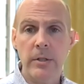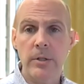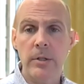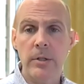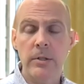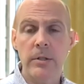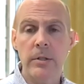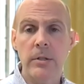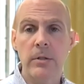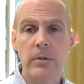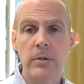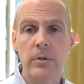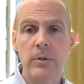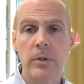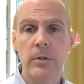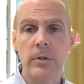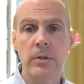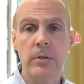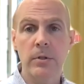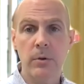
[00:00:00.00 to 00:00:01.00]

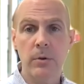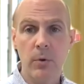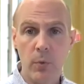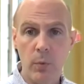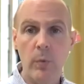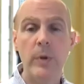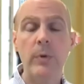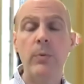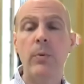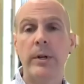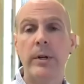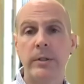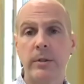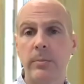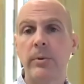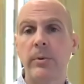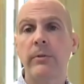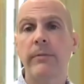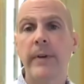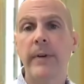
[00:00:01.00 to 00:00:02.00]
institutions, we want to
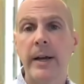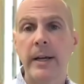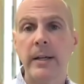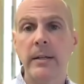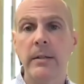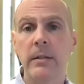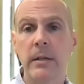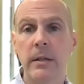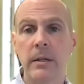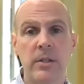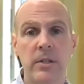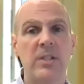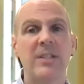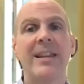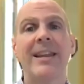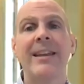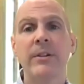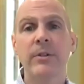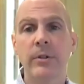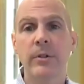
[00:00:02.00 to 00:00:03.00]
provide a
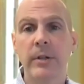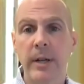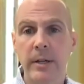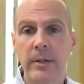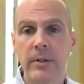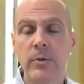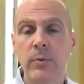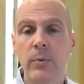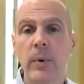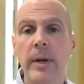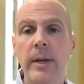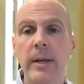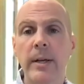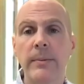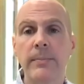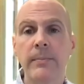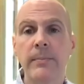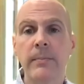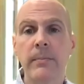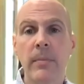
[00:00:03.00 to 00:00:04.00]
standardized
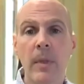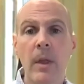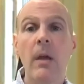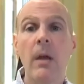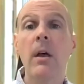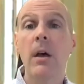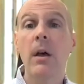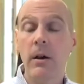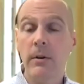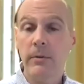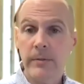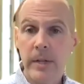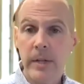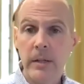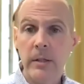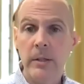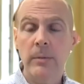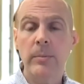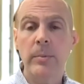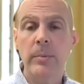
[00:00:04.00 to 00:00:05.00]
way of
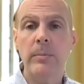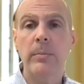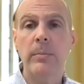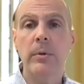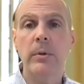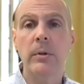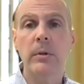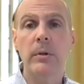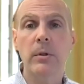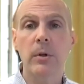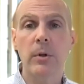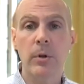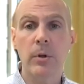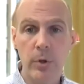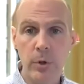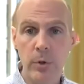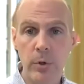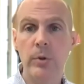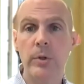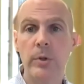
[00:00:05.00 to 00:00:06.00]
telling people
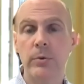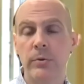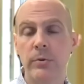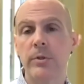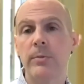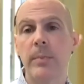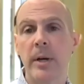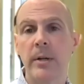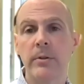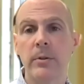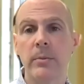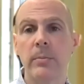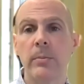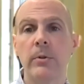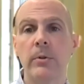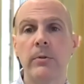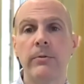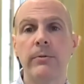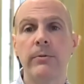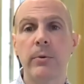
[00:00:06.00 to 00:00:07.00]
who is
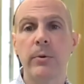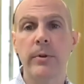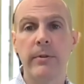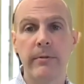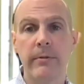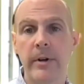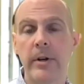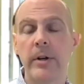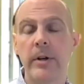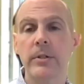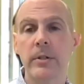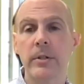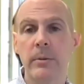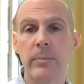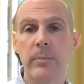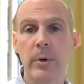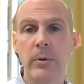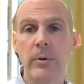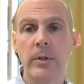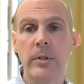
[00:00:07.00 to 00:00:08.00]
responsible for the various
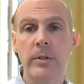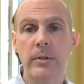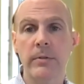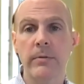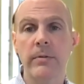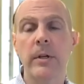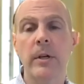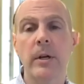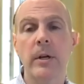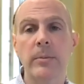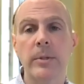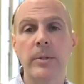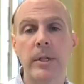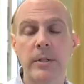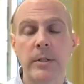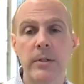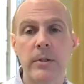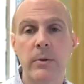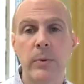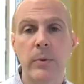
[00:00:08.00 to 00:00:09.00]
components of the
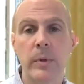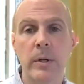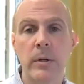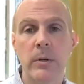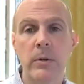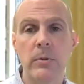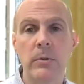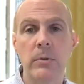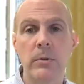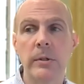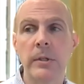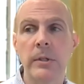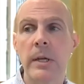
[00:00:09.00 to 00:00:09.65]
objects that we hold.